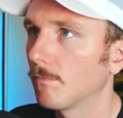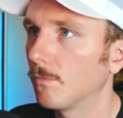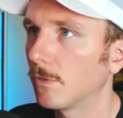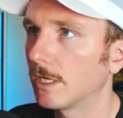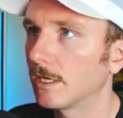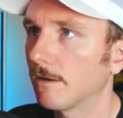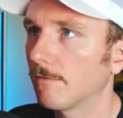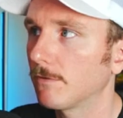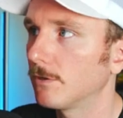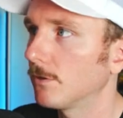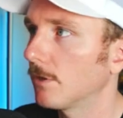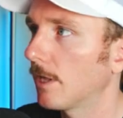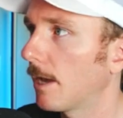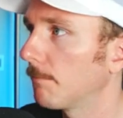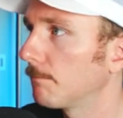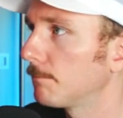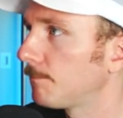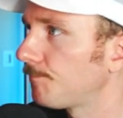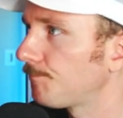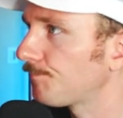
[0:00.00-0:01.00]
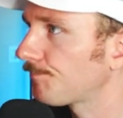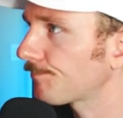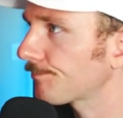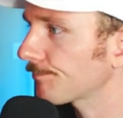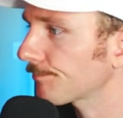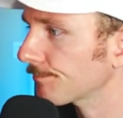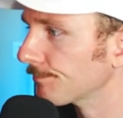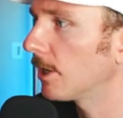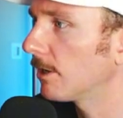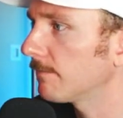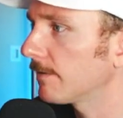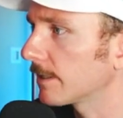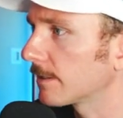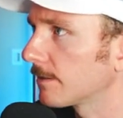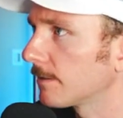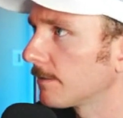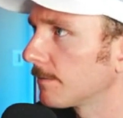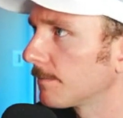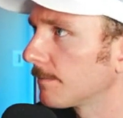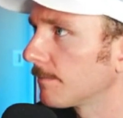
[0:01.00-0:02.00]
We can definitely do that.
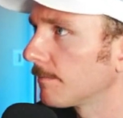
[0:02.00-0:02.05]
Perfect.